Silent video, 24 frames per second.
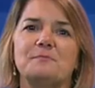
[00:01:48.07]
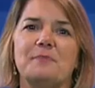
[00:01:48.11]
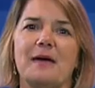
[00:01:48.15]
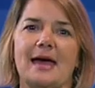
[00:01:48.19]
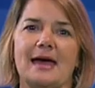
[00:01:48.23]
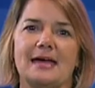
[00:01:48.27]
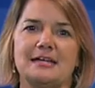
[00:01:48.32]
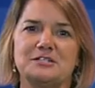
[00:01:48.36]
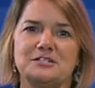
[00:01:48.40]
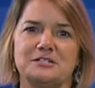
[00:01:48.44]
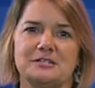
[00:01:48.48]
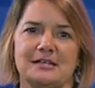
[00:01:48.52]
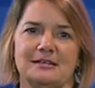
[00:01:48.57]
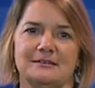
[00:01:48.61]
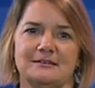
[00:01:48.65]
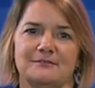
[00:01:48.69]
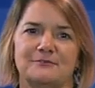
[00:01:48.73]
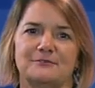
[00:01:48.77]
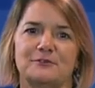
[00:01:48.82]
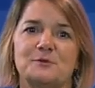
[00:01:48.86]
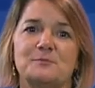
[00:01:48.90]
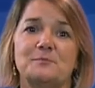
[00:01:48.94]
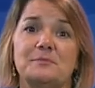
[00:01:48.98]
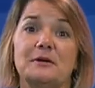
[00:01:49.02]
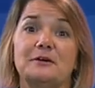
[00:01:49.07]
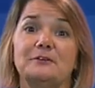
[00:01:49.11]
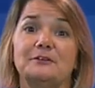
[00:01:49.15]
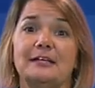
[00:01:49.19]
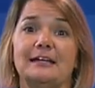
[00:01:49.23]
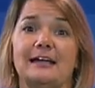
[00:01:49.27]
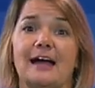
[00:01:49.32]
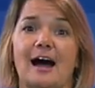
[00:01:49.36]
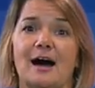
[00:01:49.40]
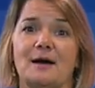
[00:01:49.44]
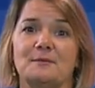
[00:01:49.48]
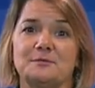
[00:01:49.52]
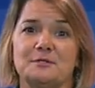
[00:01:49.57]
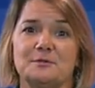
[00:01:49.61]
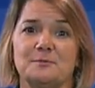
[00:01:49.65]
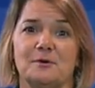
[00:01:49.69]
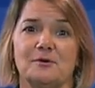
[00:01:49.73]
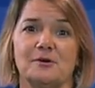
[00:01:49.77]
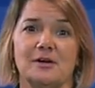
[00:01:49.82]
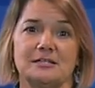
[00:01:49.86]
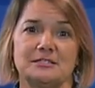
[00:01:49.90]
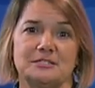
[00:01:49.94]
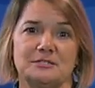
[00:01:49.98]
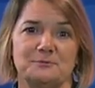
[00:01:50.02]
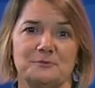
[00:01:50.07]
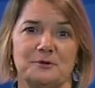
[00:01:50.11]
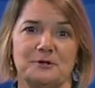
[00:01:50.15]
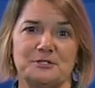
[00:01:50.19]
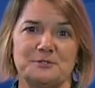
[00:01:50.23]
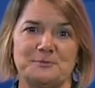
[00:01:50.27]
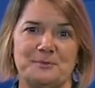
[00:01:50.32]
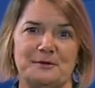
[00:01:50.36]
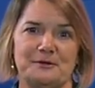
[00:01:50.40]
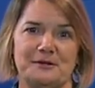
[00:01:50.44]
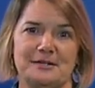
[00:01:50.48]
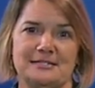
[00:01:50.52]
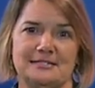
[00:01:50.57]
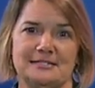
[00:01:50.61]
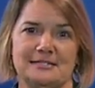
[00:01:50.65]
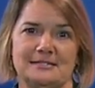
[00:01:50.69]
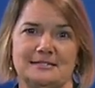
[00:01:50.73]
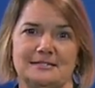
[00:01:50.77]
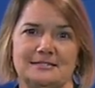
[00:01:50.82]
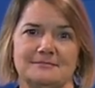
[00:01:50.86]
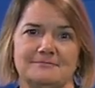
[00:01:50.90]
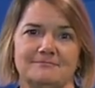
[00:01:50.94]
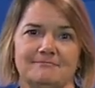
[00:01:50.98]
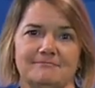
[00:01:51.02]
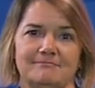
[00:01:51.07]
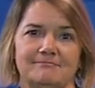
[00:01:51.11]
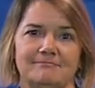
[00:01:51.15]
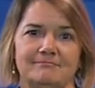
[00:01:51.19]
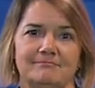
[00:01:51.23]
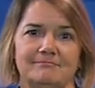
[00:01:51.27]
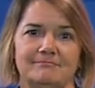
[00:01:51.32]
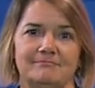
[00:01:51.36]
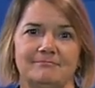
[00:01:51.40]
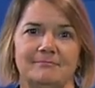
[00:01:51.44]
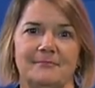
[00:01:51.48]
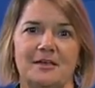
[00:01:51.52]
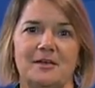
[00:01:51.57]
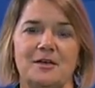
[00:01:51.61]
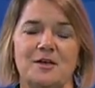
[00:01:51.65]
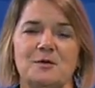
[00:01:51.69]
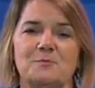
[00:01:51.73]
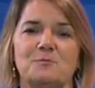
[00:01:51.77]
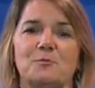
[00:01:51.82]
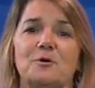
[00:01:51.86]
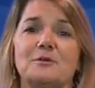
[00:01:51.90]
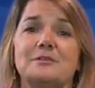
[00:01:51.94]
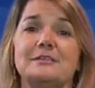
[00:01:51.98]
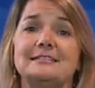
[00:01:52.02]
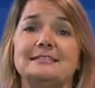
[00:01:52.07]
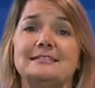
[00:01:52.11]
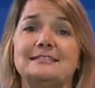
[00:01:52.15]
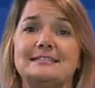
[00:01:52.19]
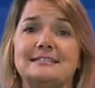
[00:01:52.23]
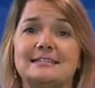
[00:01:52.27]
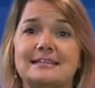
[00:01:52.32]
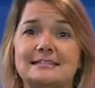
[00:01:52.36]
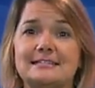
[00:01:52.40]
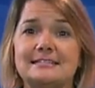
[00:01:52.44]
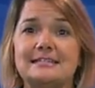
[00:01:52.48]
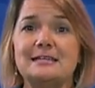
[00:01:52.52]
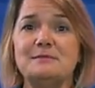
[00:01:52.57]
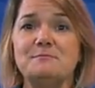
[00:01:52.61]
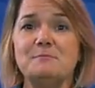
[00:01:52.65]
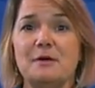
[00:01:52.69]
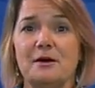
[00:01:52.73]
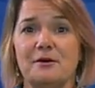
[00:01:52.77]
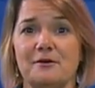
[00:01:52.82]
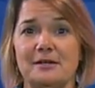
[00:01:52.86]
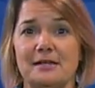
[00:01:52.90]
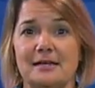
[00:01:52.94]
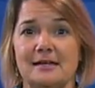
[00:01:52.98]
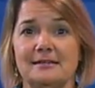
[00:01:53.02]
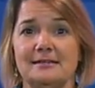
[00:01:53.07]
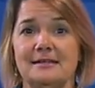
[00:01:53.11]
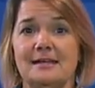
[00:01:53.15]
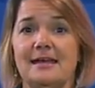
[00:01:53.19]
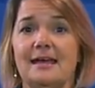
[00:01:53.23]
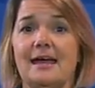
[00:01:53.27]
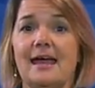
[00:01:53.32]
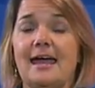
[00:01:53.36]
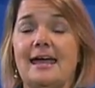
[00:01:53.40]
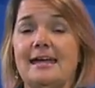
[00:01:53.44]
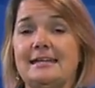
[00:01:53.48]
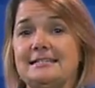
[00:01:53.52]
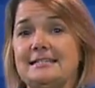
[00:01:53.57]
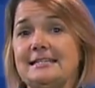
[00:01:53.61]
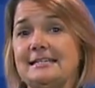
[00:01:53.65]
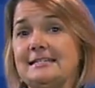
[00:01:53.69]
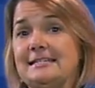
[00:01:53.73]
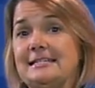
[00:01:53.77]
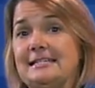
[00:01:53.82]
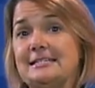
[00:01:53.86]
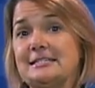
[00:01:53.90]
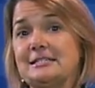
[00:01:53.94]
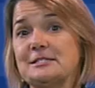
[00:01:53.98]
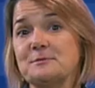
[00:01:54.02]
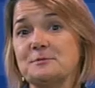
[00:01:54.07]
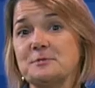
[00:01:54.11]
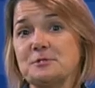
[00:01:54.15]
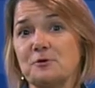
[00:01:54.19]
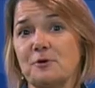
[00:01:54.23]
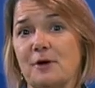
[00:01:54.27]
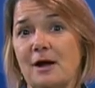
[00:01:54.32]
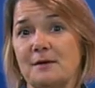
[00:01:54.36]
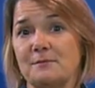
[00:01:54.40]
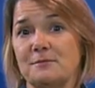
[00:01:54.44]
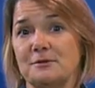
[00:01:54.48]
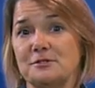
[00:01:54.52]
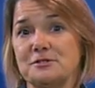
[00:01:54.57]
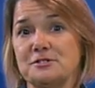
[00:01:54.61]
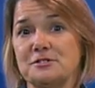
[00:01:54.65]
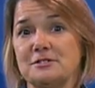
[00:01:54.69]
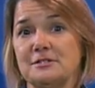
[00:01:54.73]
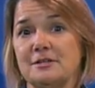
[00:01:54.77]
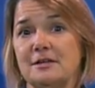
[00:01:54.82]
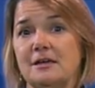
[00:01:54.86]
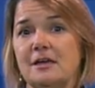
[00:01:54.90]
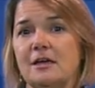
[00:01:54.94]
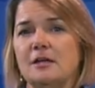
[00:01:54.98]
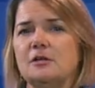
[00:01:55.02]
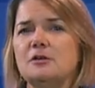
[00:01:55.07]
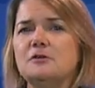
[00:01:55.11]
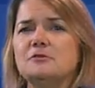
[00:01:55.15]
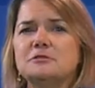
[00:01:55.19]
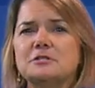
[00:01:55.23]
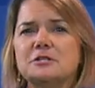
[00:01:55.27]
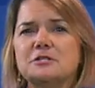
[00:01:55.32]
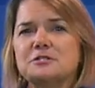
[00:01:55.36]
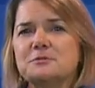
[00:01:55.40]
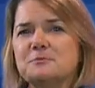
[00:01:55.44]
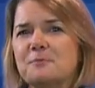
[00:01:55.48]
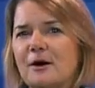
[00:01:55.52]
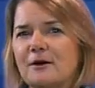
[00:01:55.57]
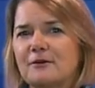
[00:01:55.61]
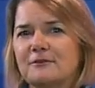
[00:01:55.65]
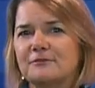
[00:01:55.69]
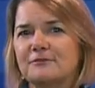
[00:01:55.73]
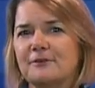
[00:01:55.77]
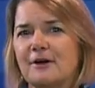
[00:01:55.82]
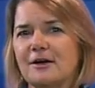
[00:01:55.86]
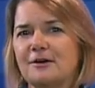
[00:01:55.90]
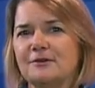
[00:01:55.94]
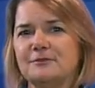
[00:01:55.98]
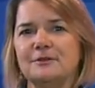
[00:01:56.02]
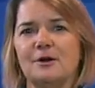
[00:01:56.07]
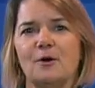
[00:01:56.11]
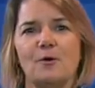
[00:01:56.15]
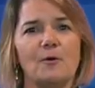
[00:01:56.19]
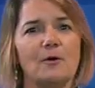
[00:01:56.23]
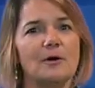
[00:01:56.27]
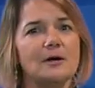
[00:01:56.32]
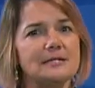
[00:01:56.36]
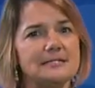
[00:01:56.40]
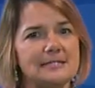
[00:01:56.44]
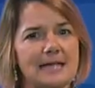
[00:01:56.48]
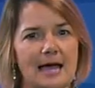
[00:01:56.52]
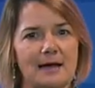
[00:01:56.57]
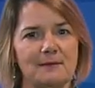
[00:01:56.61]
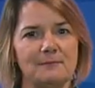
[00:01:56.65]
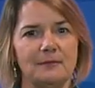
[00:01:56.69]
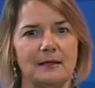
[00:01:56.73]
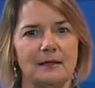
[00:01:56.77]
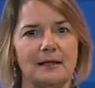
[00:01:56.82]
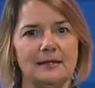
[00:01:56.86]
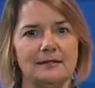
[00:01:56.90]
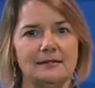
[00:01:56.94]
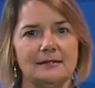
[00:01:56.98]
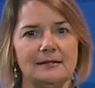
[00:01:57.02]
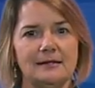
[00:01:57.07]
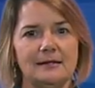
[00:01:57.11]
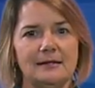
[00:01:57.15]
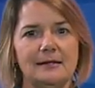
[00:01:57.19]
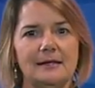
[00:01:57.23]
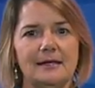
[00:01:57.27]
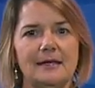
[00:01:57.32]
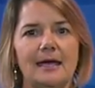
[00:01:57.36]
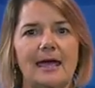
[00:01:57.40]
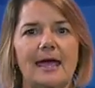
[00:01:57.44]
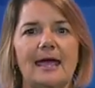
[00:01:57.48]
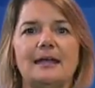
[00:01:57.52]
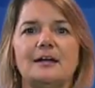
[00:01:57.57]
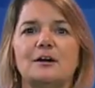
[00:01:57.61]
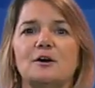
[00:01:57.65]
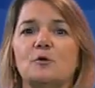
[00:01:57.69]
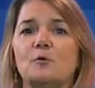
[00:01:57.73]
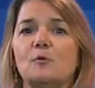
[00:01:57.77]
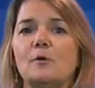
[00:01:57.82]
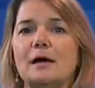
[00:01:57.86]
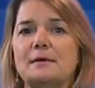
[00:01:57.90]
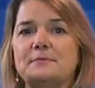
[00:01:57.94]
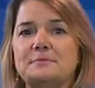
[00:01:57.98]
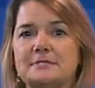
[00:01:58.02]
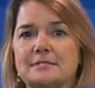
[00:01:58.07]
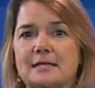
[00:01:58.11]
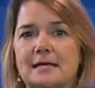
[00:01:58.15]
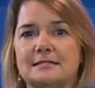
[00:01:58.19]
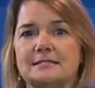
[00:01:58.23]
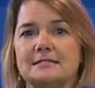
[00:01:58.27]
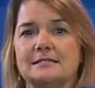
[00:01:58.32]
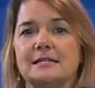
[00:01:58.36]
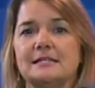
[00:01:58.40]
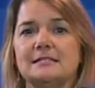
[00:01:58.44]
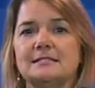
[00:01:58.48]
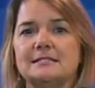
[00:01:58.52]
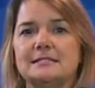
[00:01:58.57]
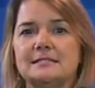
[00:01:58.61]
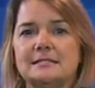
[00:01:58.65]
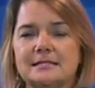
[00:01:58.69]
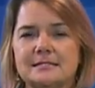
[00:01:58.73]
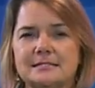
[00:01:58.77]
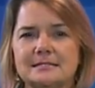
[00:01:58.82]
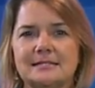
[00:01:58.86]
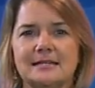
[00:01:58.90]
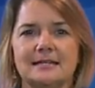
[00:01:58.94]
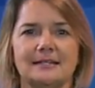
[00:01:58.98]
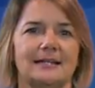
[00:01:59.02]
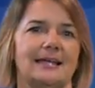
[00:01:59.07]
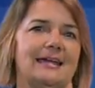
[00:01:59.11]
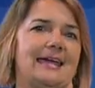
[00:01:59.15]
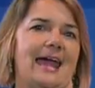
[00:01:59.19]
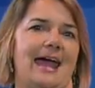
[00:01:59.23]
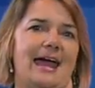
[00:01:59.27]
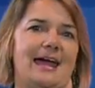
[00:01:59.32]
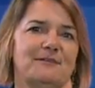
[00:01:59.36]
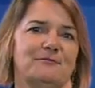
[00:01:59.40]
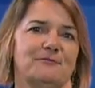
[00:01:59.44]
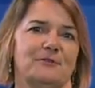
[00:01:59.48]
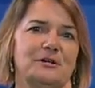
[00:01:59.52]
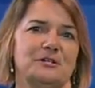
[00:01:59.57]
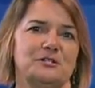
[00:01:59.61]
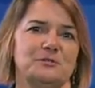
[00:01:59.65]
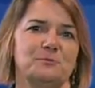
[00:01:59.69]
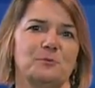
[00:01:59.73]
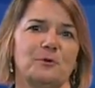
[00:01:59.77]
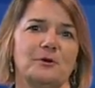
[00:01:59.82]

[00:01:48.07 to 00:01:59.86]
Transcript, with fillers: a passion for building optimal customer experiences. More than 60 million AT&T subscribers use a smartphone or a tablet, and our websites consistently average